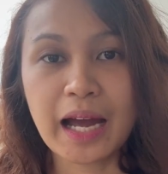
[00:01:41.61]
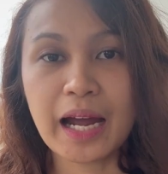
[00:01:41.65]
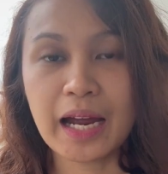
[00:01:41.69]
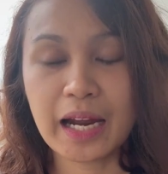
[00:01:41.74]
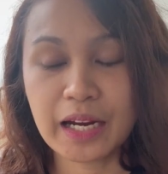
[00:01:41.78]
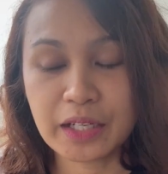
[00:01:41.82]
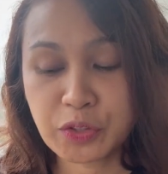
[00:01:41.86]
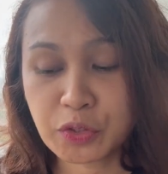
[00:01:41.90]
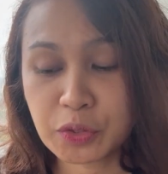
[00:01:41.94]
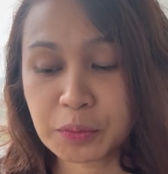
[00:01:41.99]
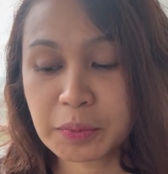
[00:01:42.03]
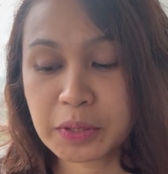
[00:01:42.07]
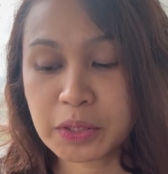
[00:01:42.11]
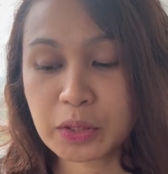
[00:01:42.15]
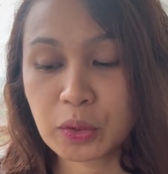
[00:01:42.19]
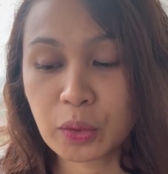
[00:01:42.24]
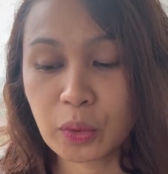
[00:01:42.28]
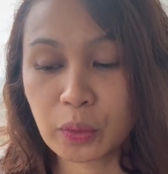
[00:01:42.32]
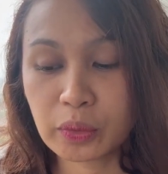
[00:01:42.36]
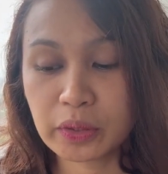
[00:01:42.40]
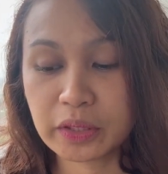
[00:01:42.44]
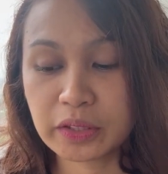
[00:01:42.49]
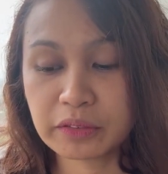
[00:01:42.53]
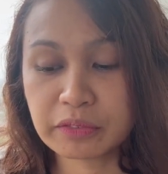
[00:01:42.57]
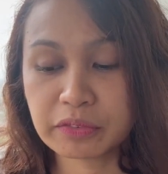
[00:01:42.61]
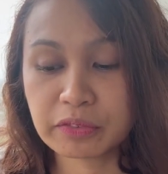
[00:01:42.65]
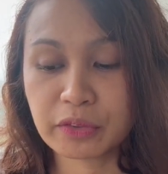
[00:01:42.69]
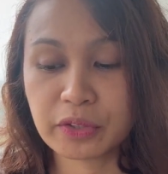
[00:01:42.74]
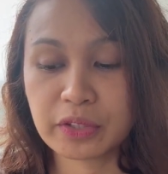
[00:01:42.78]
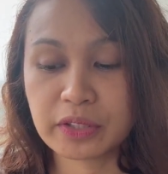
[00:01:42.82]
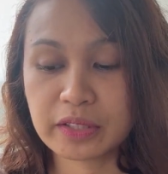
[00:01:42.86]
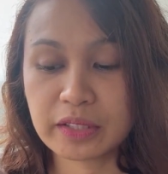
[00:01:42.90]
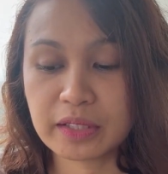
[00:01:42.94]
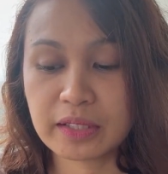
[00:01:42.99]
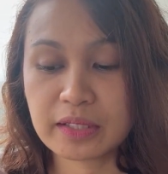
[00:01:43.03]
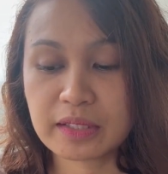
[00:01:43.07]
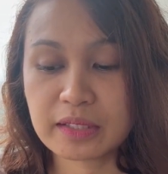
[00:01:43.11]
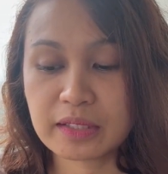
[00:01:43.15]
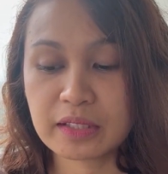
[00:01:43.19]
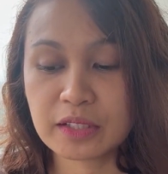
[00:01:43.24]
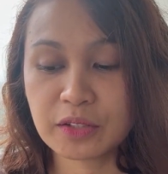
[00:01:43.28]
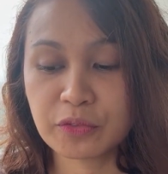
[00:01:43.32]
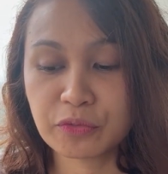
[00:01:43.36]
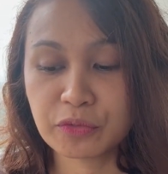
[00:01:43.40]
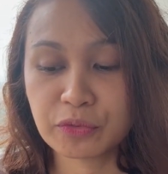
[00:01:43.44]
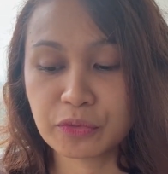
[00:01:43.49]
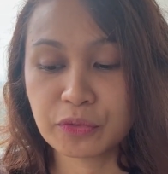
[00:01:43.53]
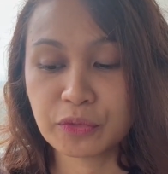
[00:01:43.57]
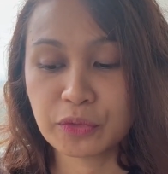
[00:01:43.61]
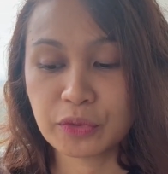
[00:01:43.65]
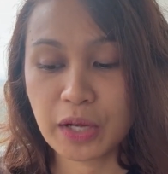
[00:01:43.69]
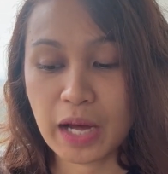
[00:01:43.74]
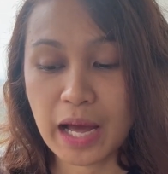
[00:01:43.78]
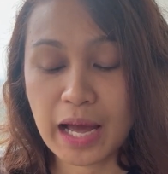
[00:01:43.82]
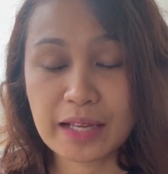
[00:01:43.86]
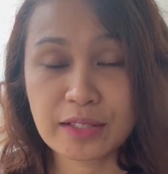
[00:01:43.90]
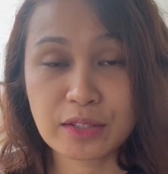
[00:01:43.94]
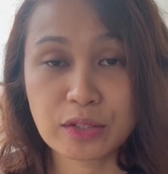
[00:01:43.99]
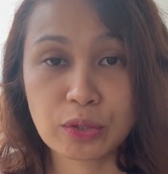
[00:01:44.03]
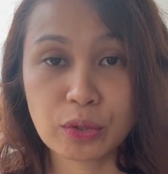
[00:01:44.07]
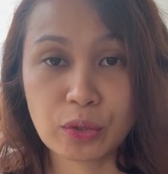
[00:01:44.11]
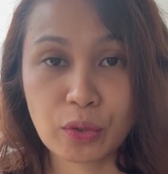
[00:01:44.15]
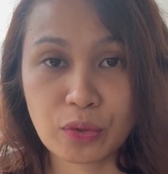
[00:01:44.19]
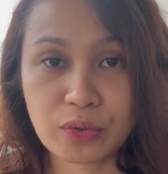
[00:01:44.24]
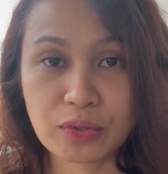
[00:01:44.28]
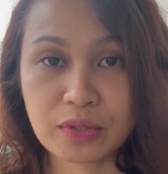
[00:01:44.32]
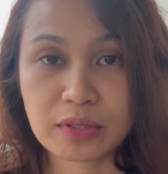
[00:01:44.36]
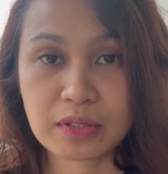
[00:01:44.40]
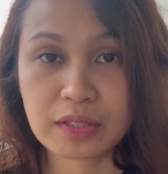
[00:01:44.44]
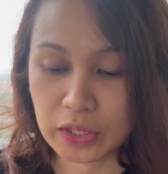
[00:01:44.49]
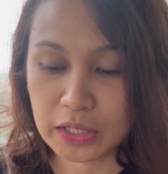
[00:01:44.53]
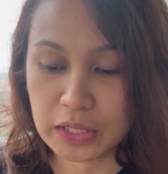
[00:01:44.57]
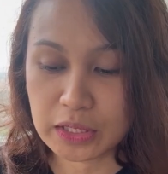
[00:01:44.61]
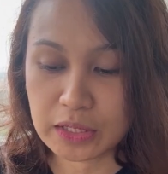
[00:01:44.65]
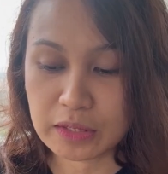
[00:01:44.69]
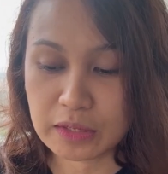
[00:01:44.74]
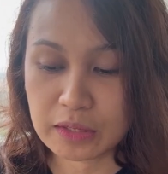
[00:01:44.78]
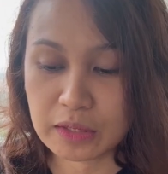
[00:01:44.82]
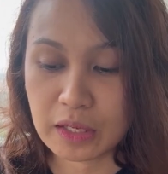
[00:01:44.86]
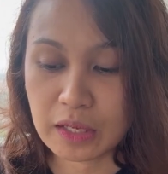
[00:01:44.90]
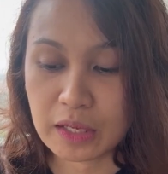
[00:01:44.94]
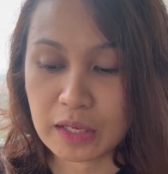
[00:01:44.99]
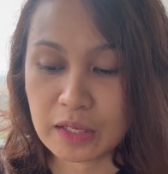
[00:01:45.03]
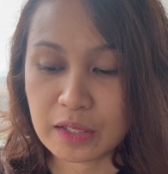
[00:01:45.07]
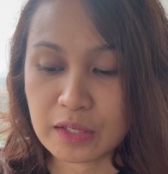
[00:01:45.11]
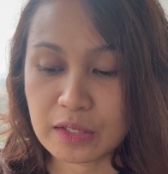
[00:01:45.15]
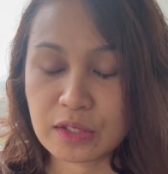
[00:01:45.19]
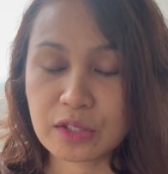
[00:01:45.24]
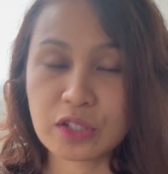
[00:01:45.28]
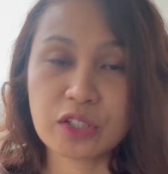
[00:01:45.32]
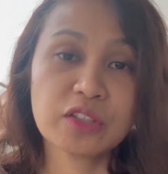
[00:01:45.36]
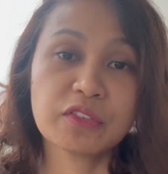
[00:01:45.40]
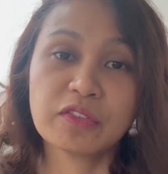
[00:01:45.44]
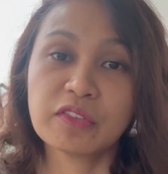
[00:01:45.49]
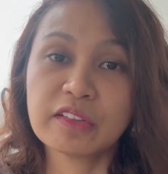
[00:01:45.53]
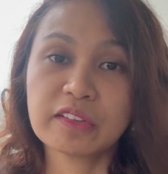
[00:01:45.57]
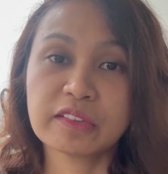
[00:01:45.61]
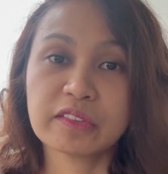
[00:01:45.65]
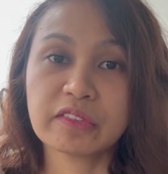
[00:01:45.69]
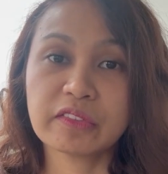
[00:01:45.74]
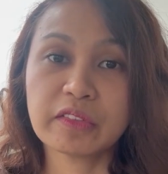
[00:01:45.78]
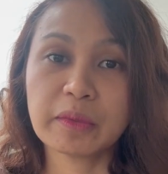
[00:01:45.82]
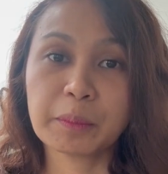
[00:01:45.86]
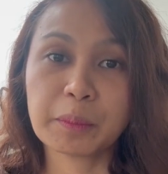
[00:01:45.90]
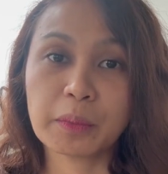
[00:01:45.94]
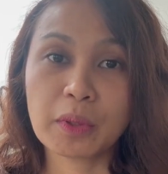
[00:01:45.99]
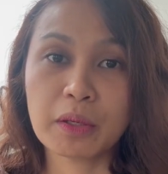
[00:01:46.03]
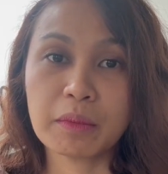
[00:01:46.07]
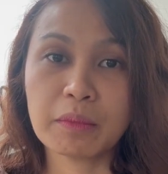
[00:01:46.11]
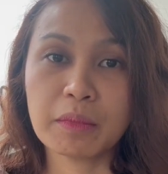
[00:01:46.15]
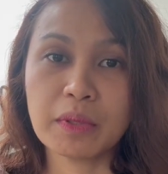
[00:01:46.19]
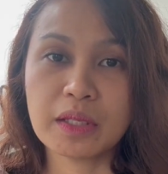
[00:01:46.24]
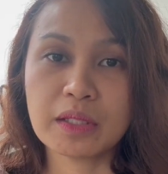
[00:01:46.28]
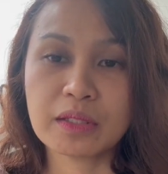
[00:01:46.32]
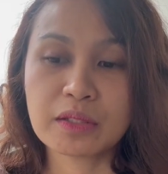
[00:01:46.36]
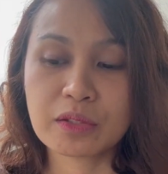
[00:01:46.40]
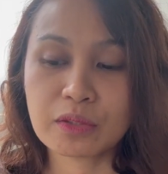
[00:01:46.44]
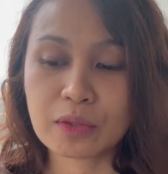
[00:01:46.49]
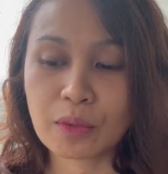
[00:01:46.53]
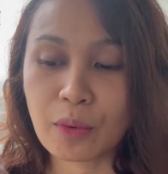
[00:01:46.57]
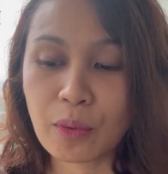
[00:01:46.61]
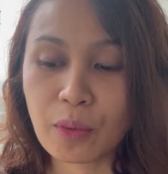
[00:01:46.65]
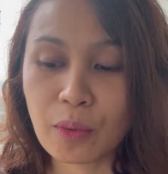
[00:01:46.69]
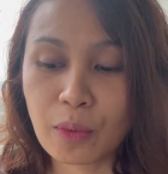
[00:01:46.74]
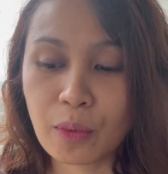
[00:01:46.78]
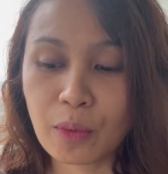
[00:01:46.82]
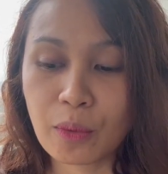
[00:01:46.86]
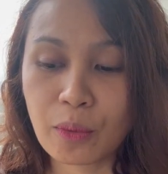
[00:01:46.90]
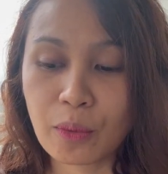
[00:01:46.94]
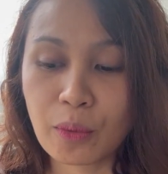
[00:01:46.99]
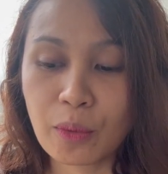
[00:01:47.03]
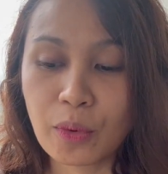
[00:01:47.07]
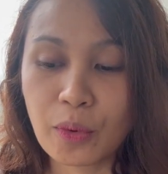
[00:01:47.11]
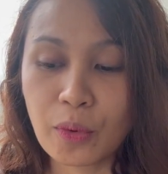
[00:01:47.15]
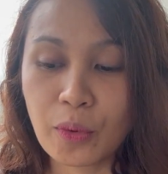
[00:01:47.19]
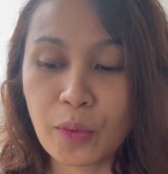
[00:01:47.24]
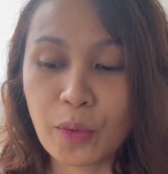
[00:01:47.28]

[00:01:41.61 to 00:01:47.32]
Actually, my colleague for this has lost his certificate of employment, so